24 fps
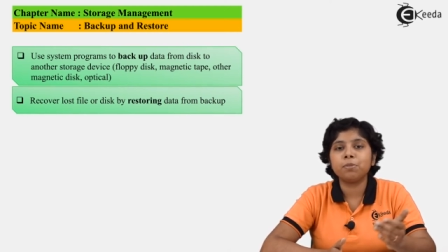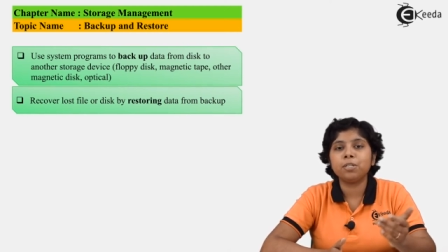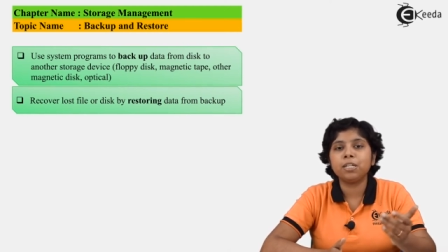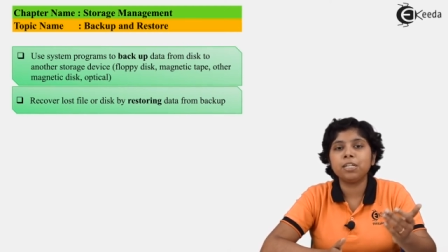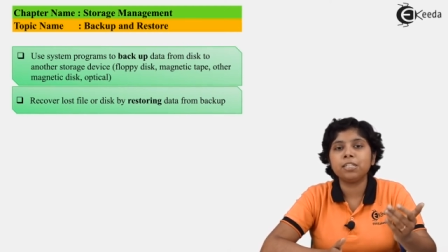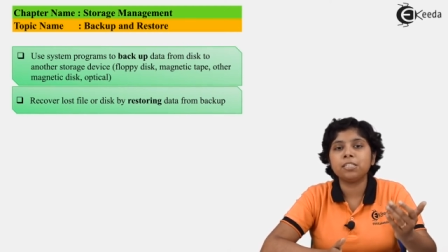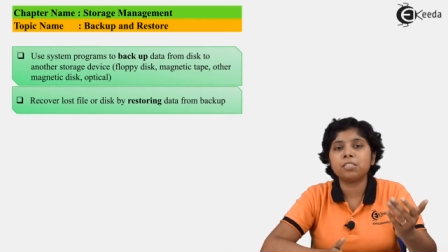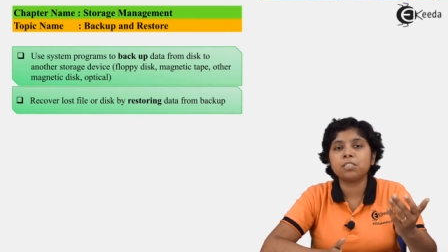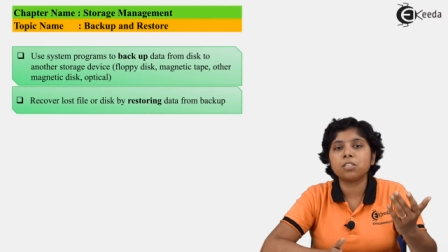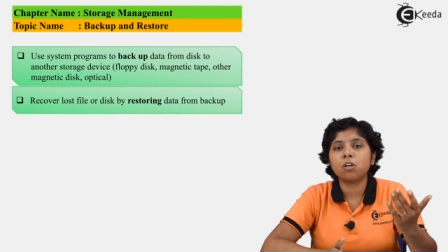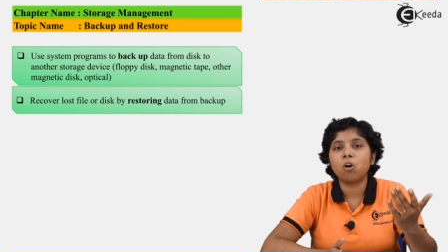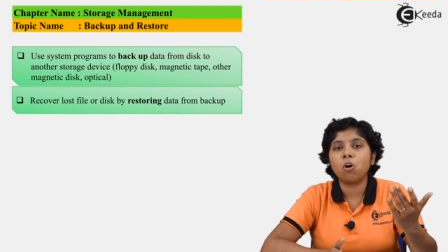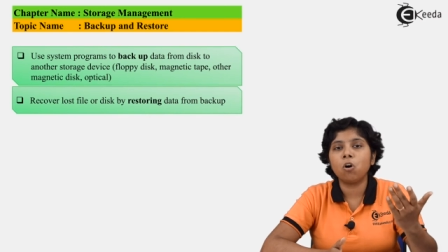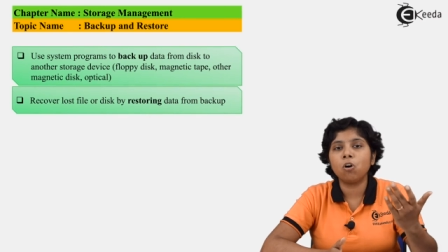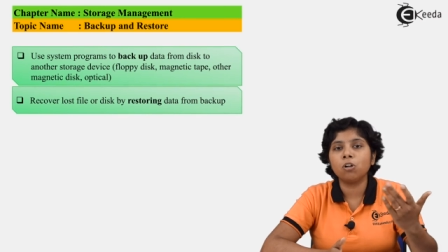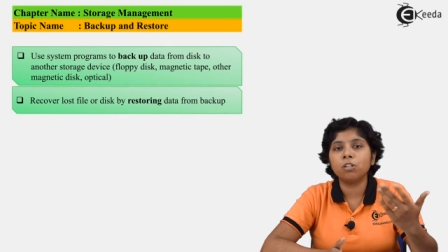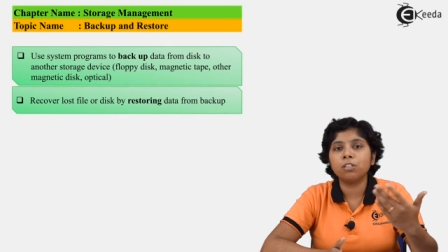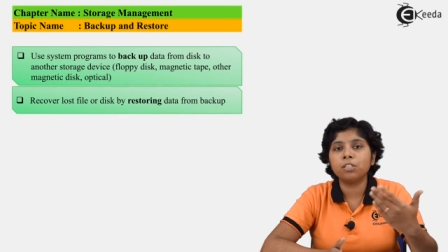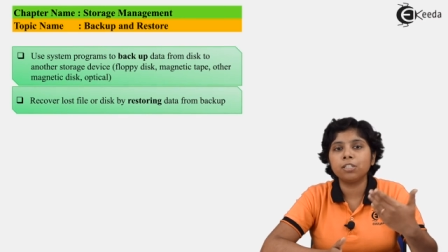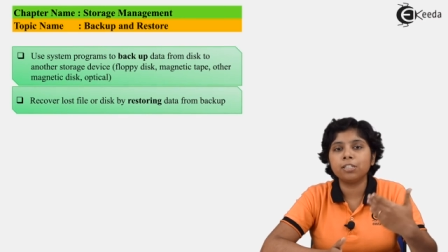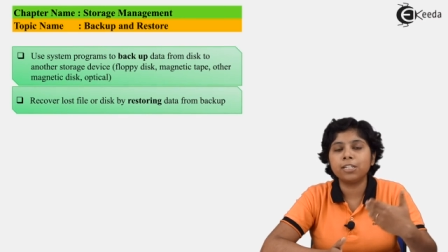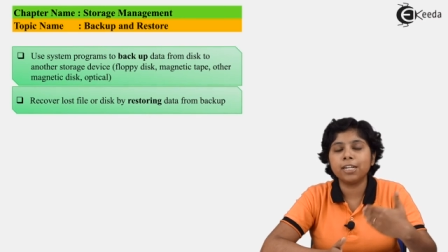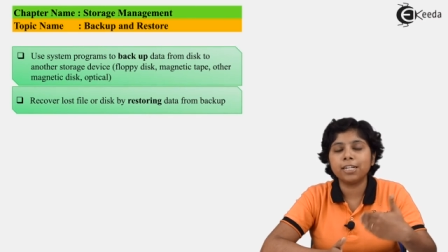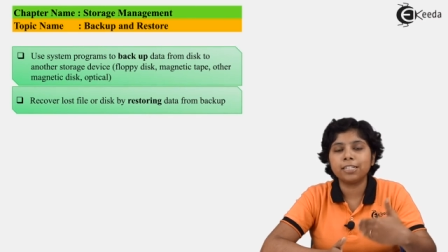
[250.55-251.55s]
needs
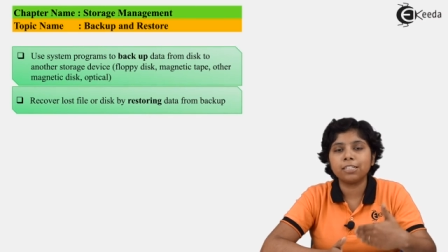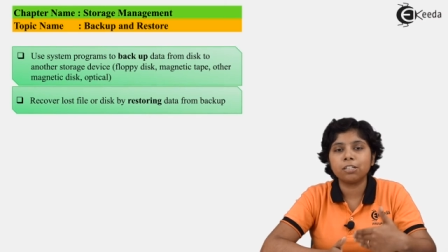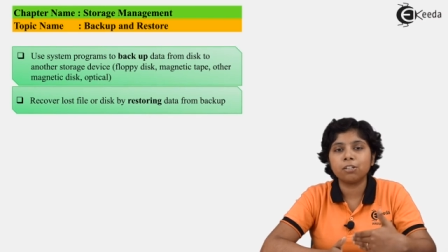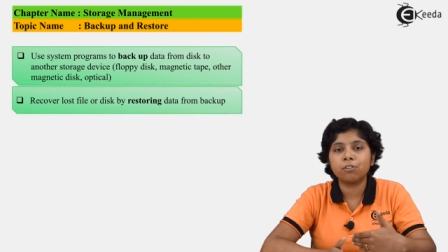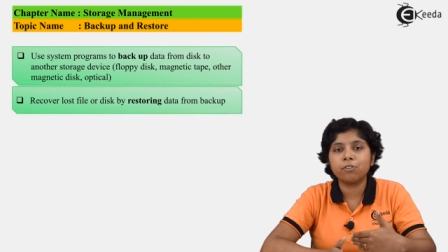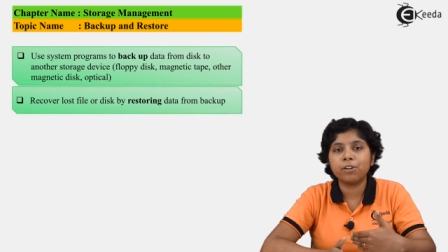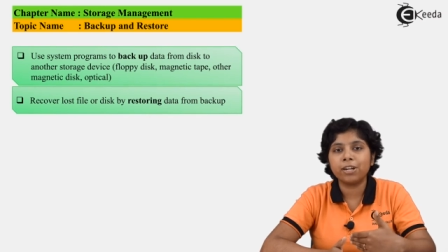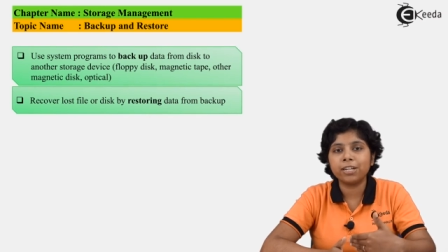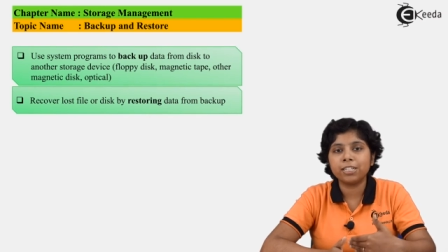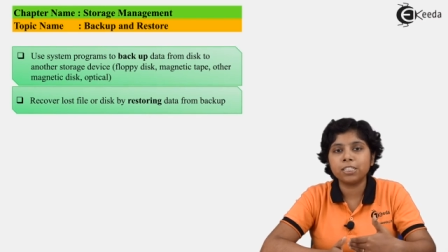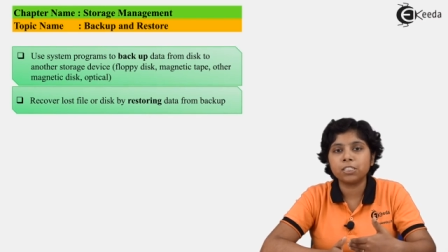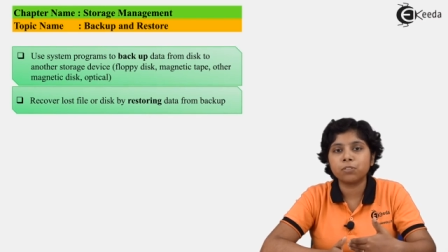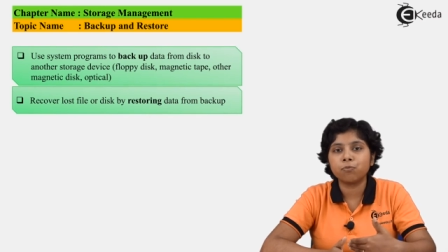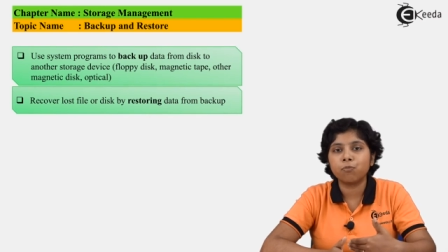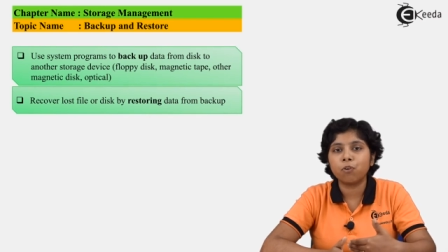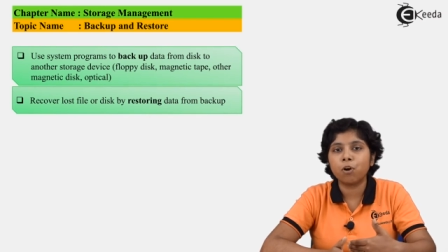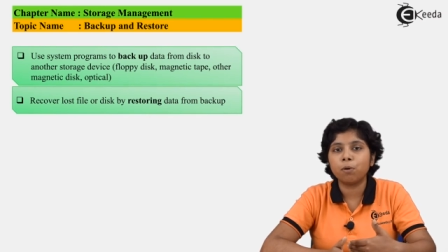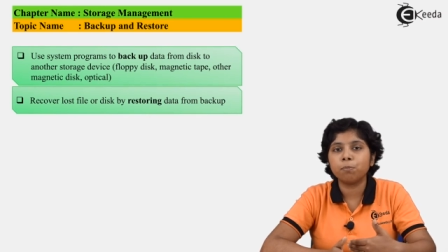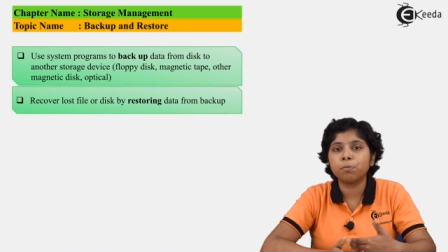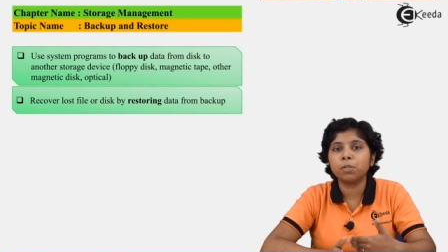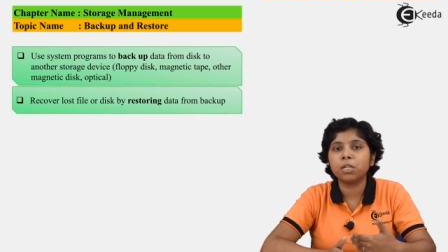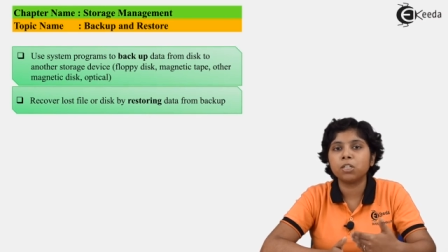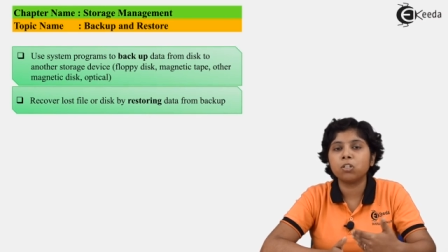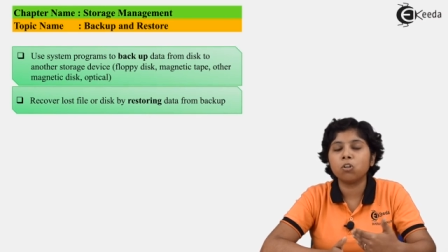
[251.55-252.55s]
all the data reads
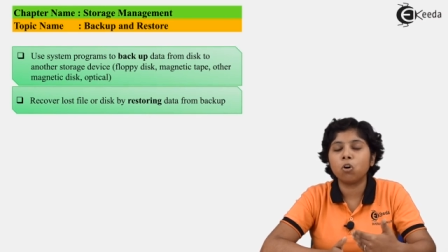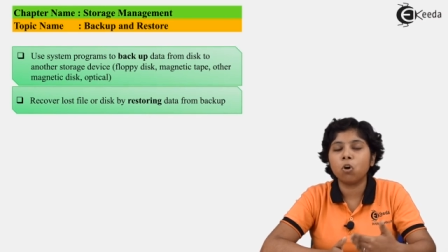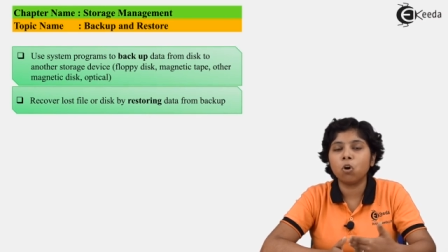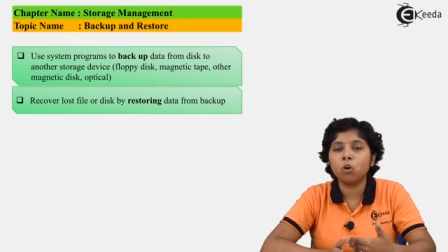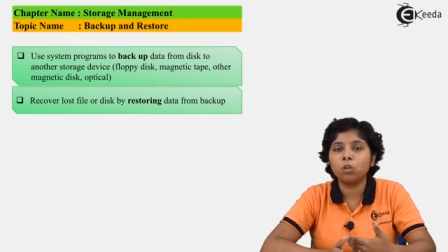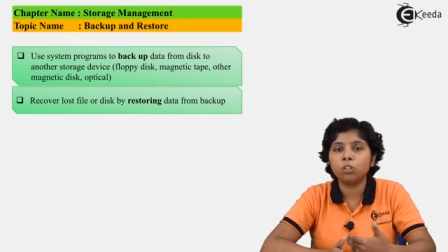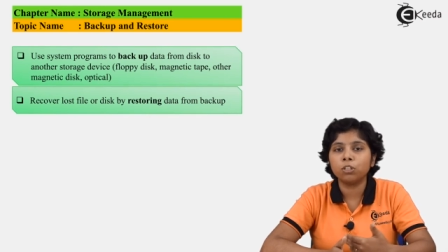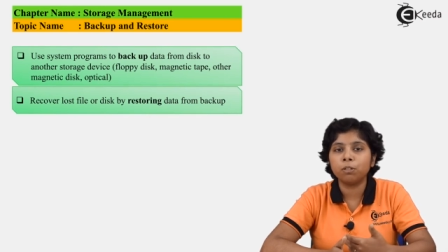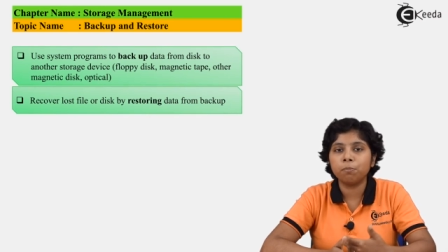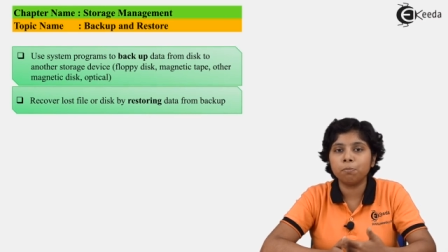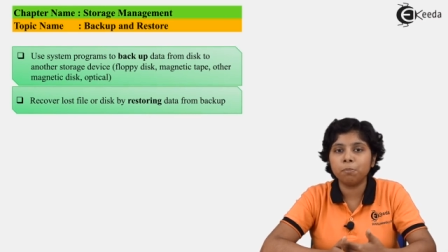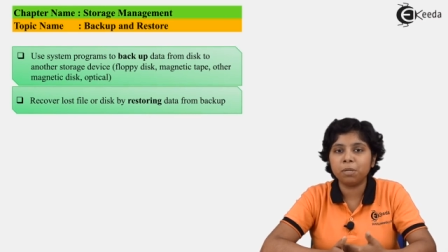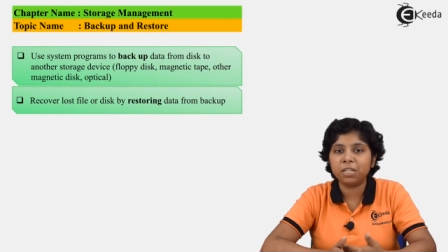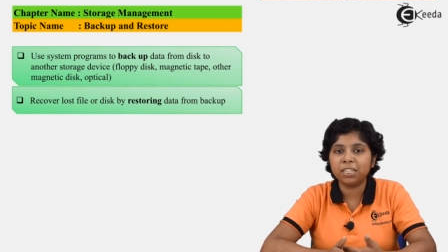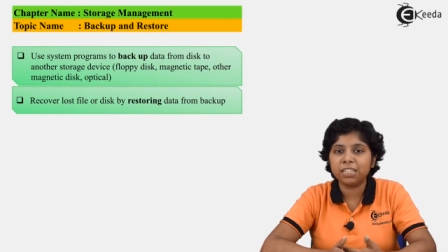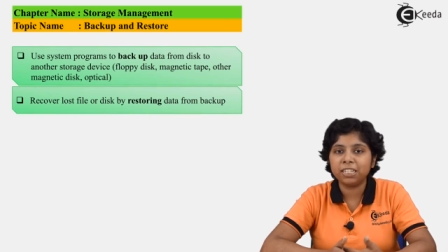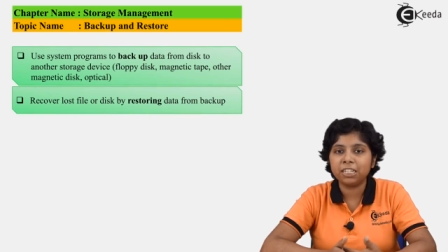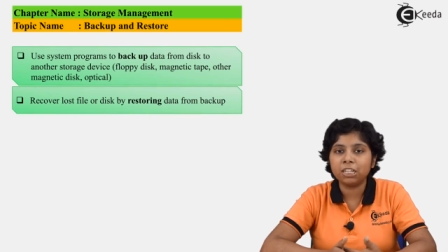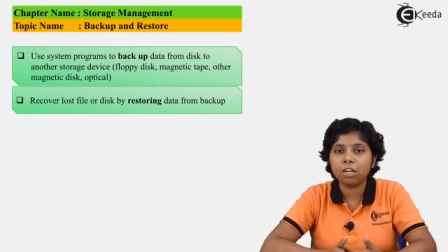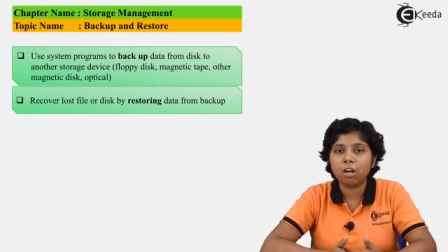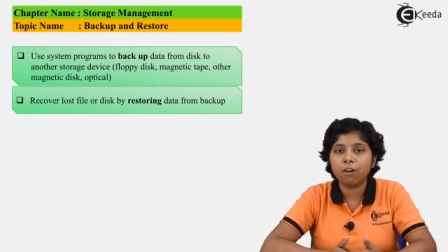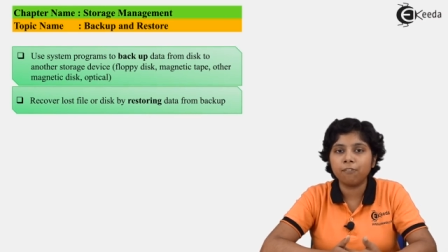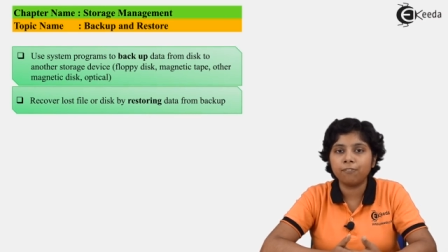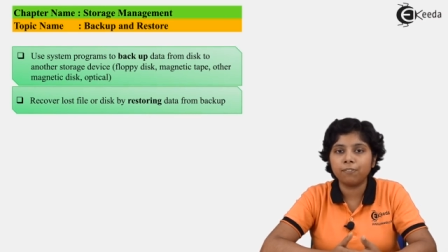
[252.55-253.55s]
from that all the
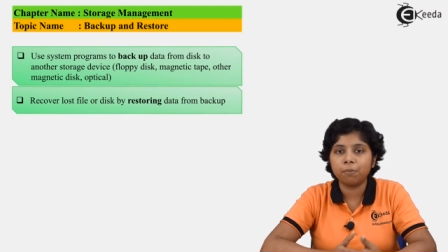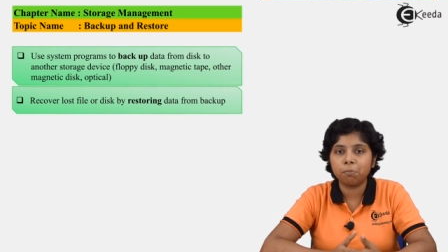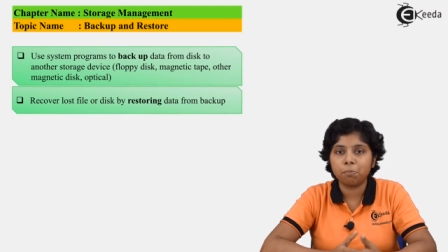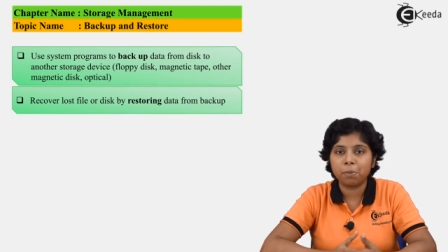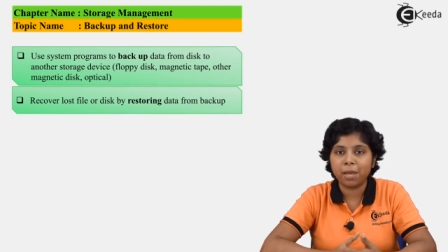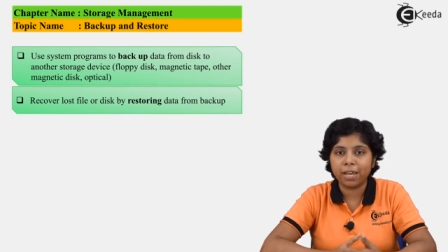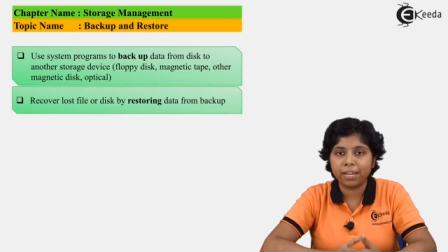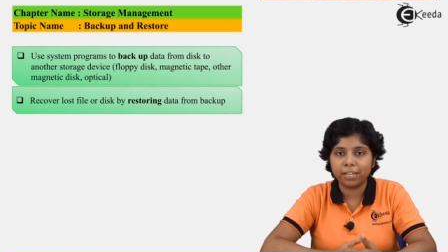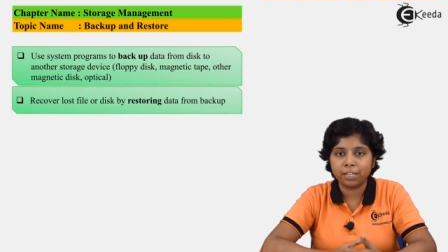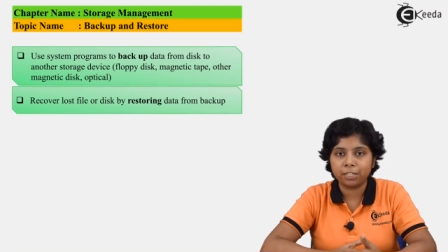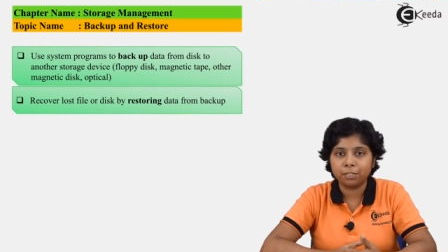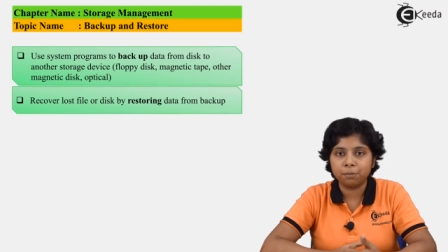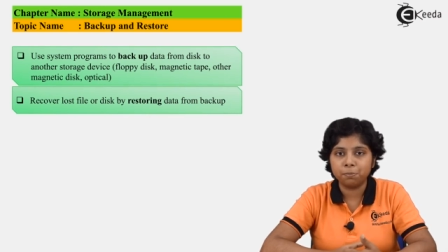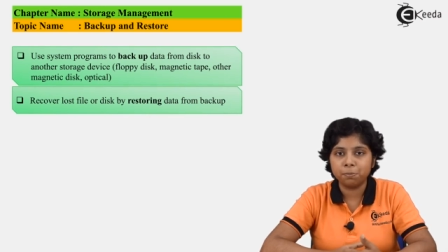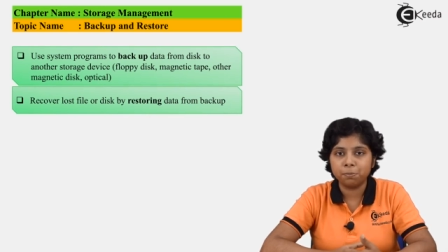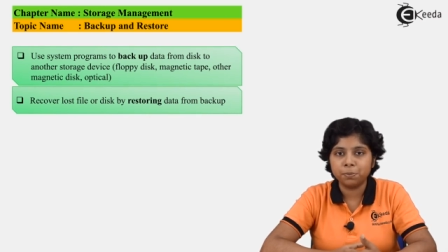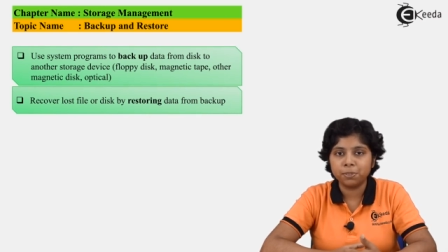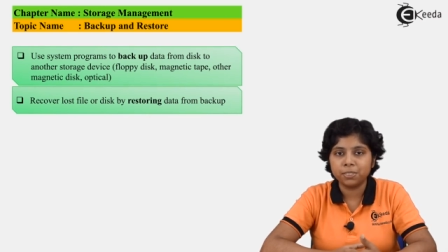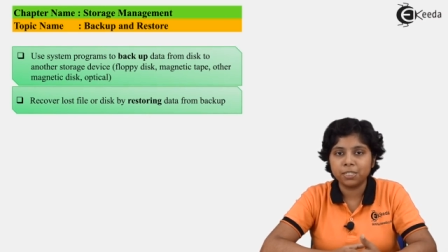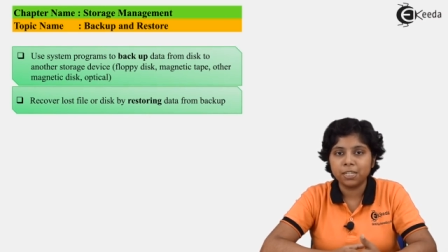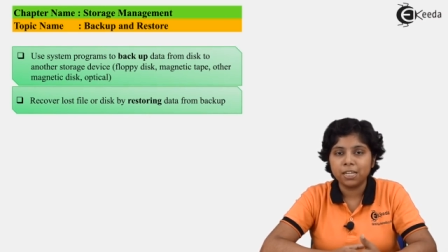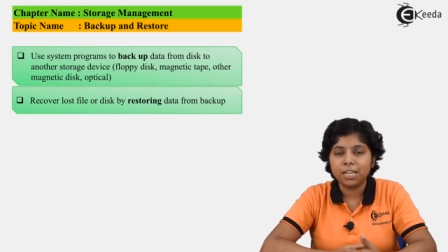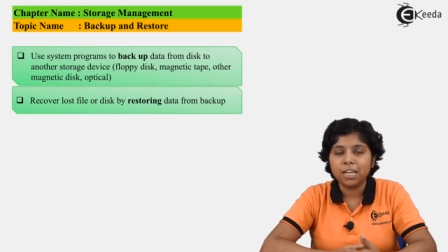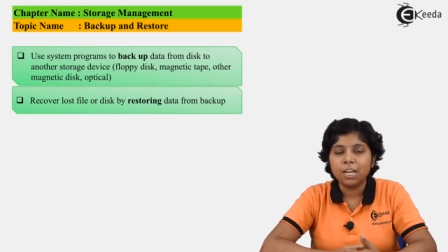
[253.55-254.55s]
media of the
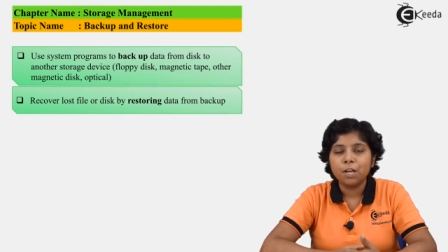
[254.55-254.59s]
backups,